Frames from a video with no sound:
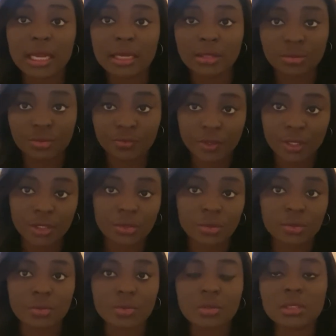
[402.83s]
and do
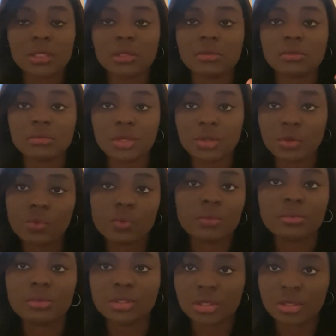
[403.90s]
videos, and you know,
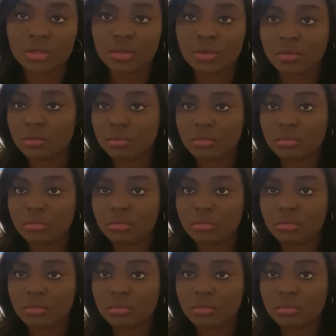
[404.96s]
we just